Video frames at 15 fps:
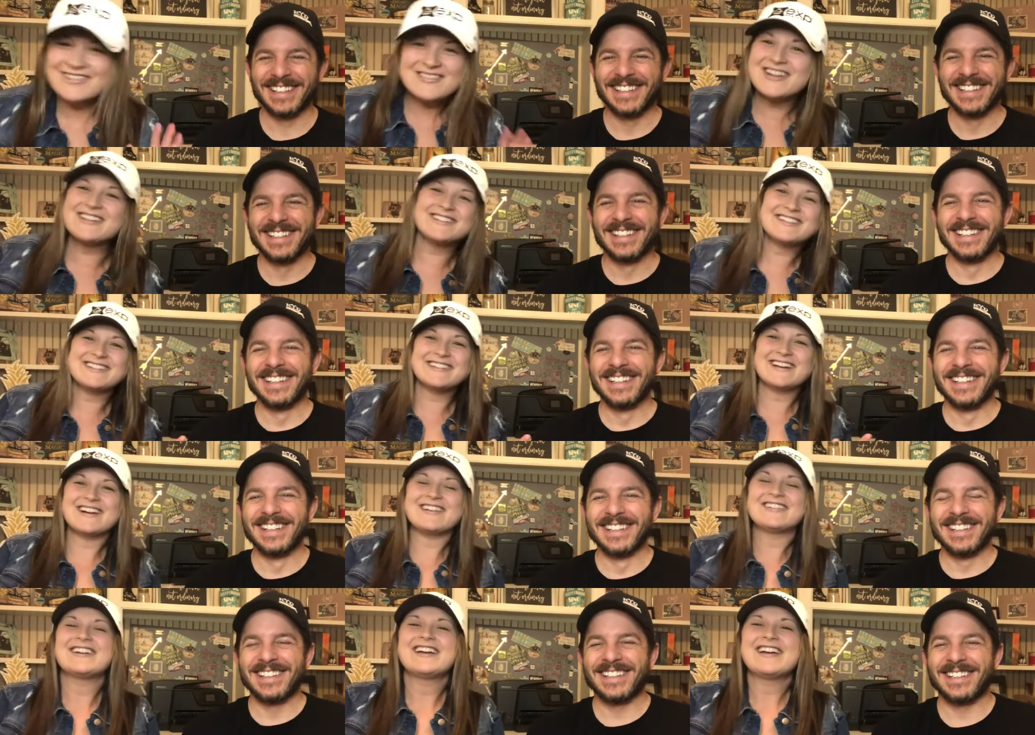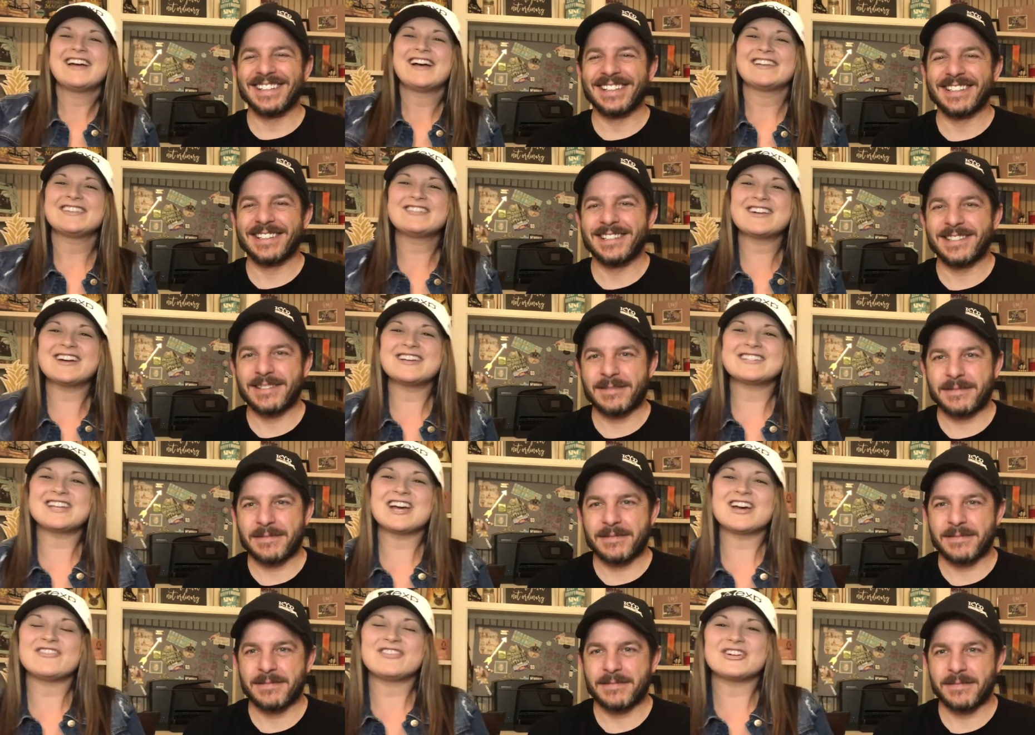Speaker 1: I'm all done now. You guys
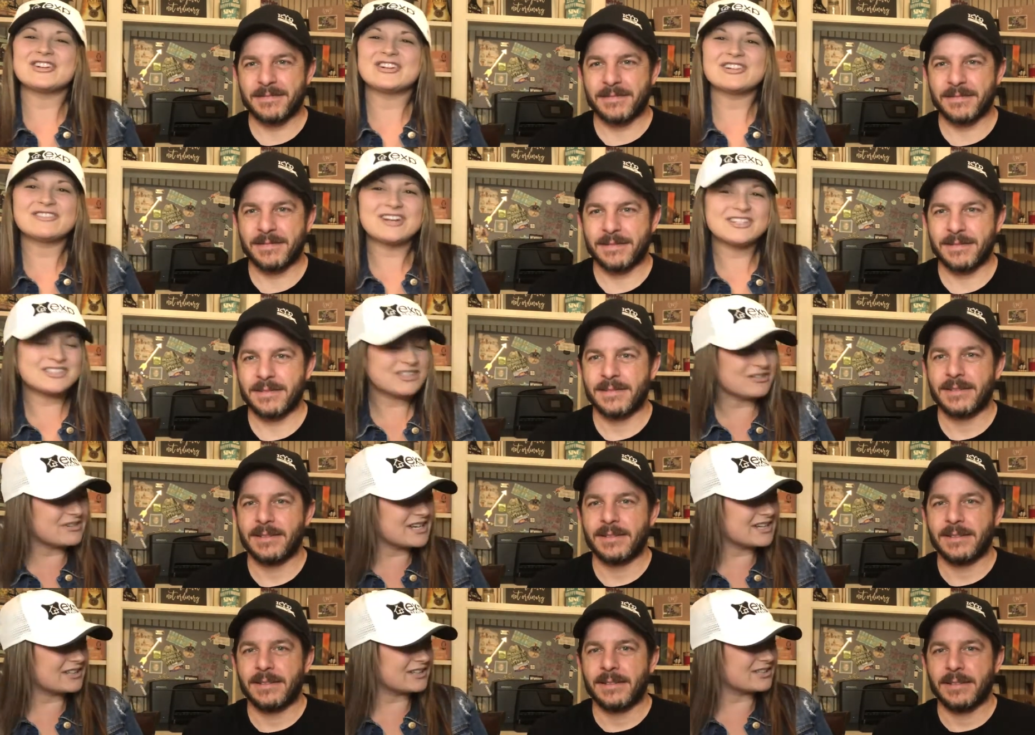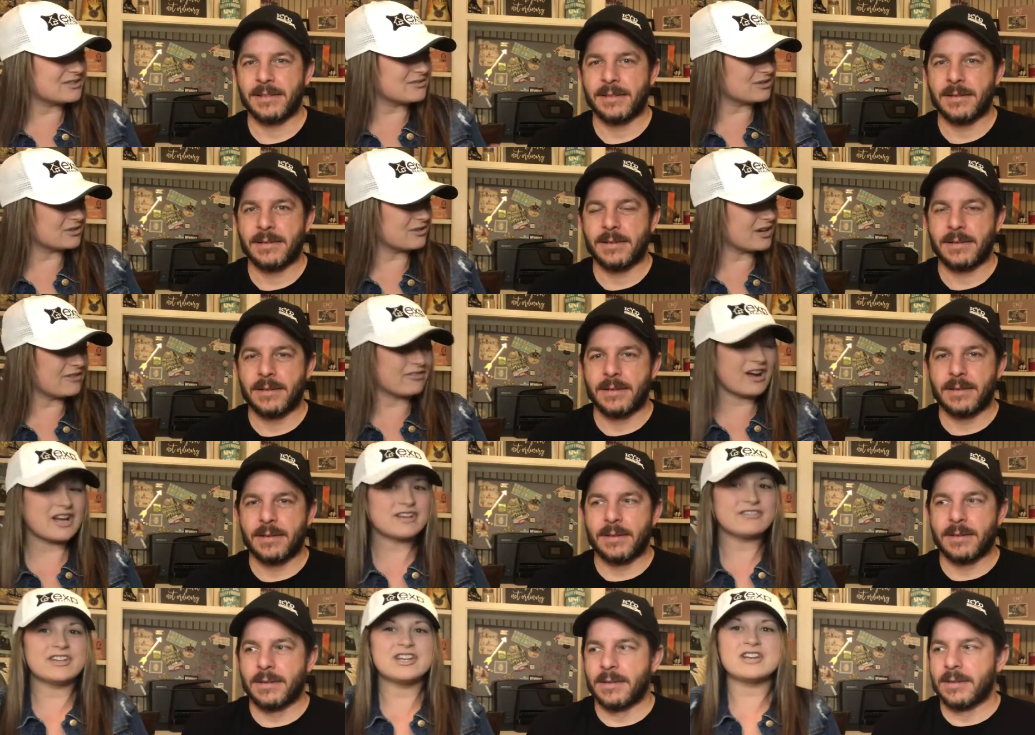have a good rest of your week. This was a great
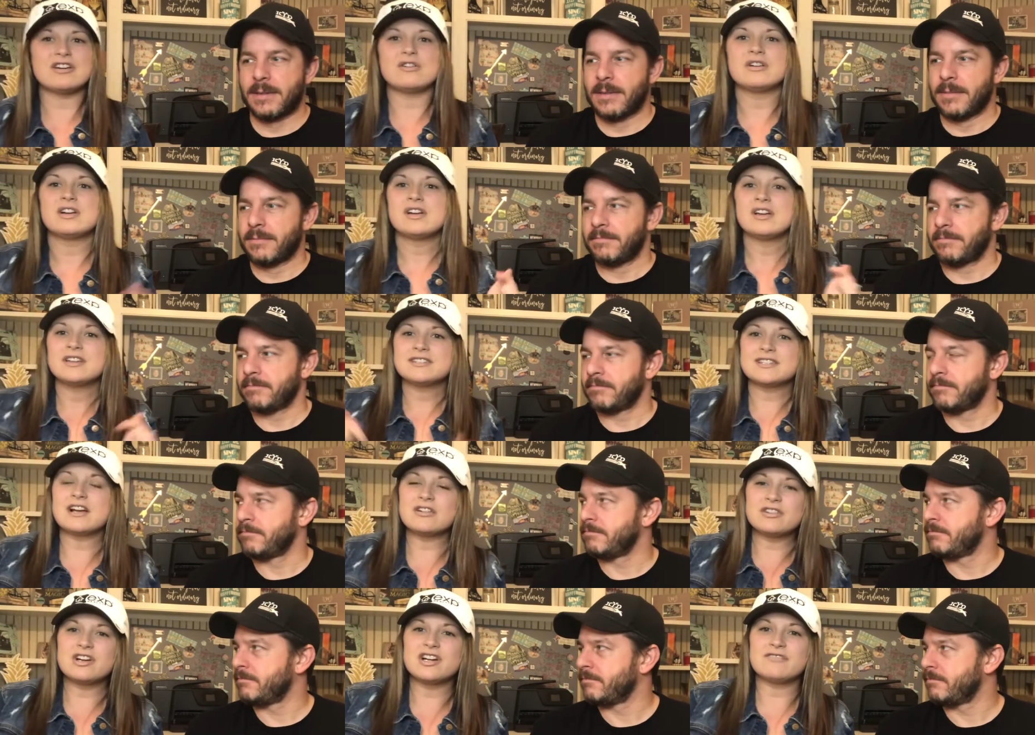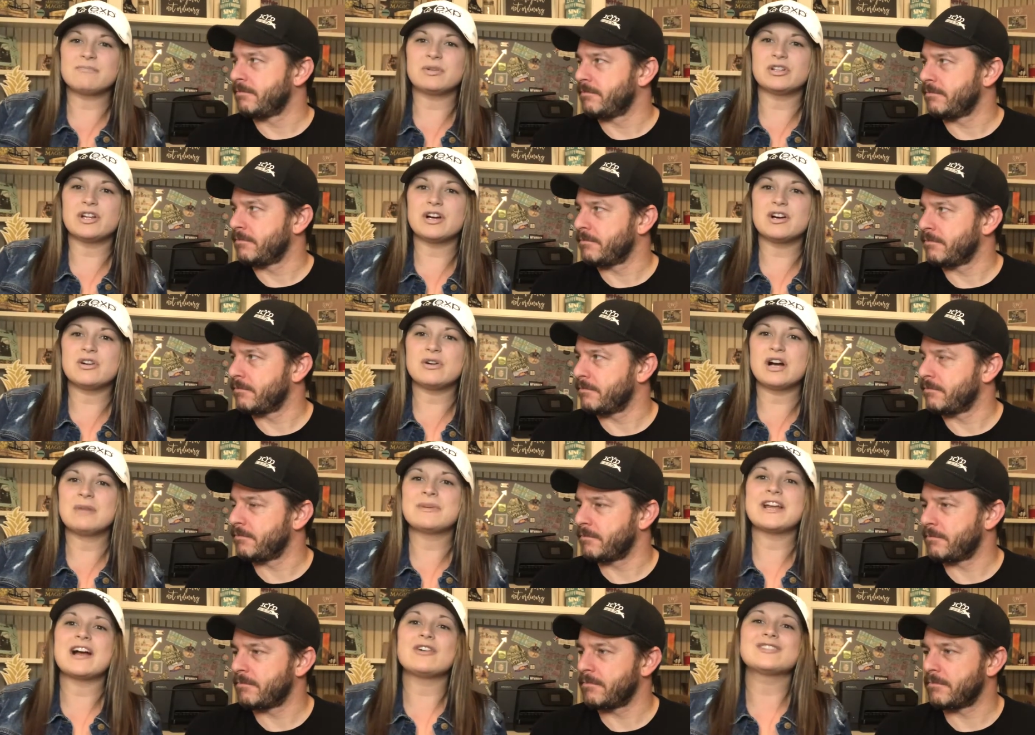Friday video. Sound off below. How
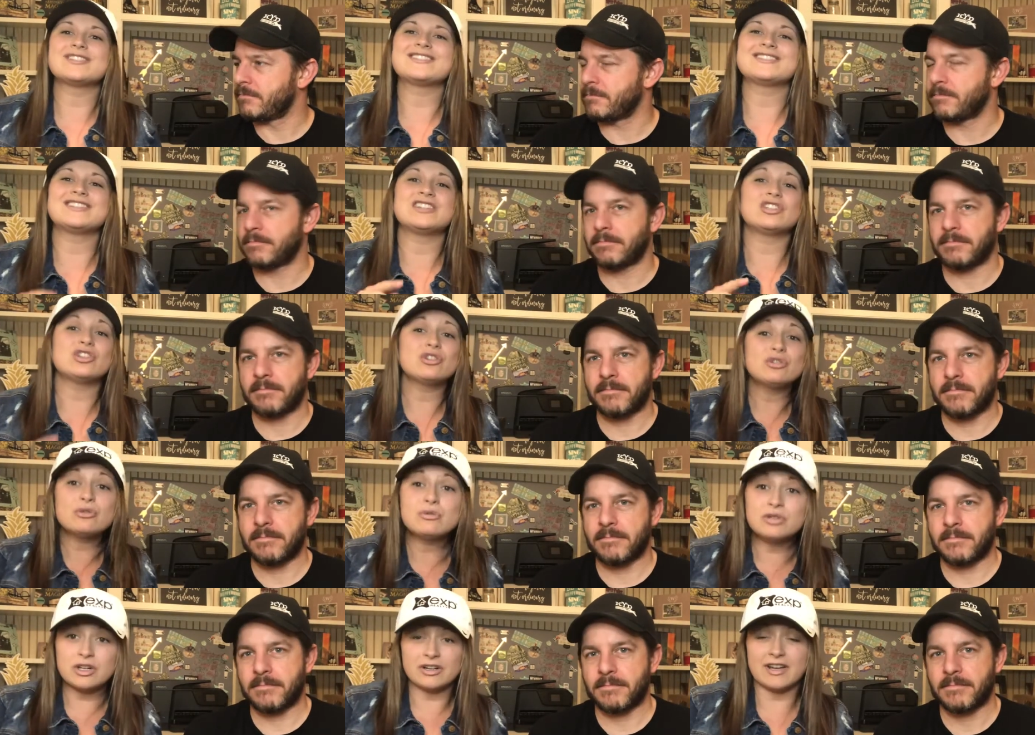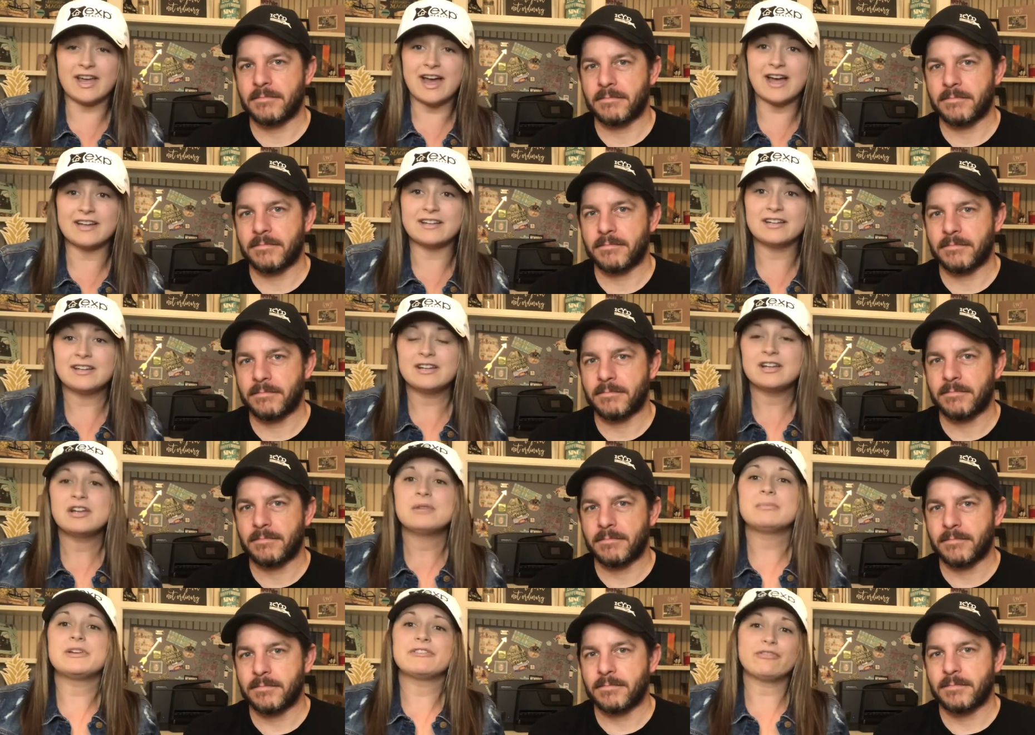many houses did you look at?
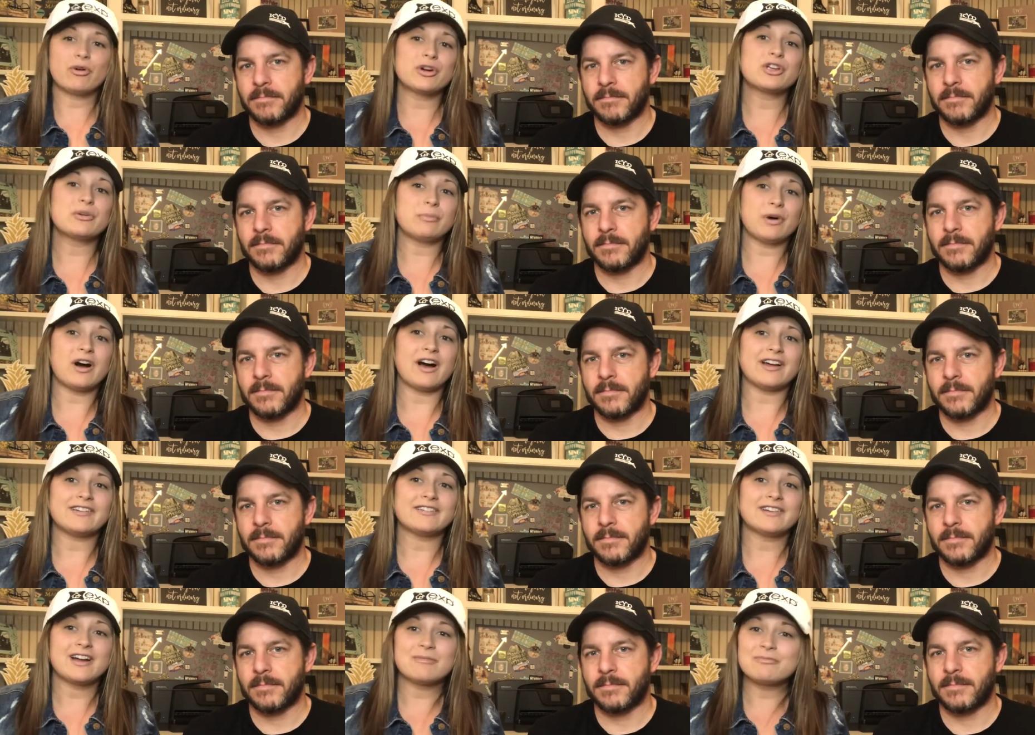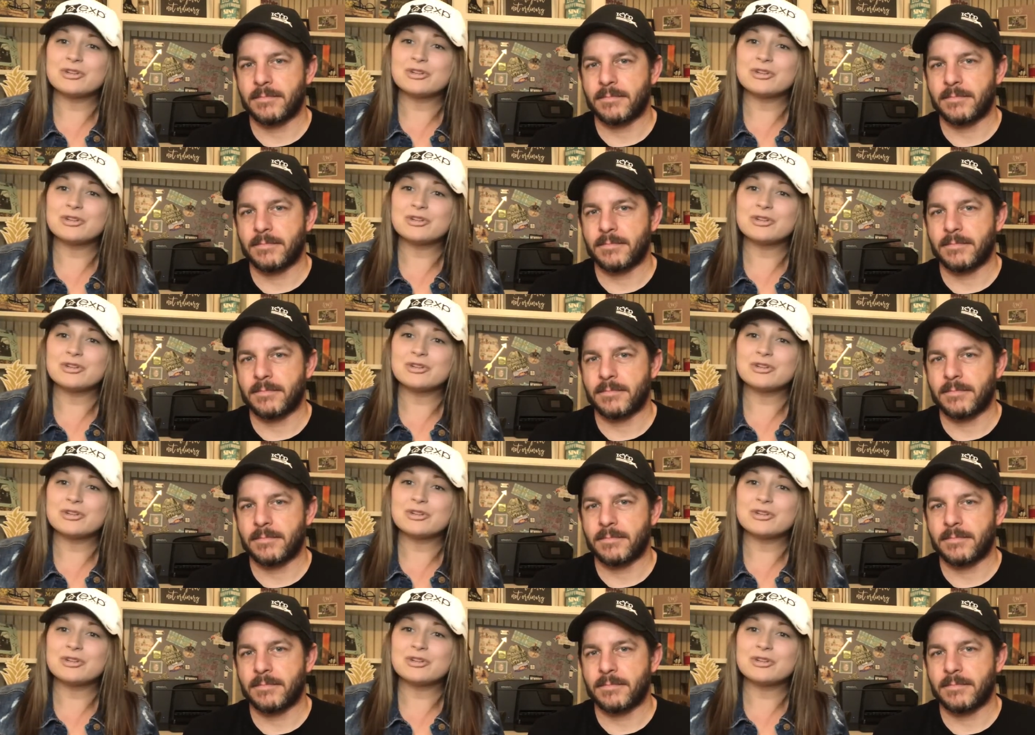before you bought? I'm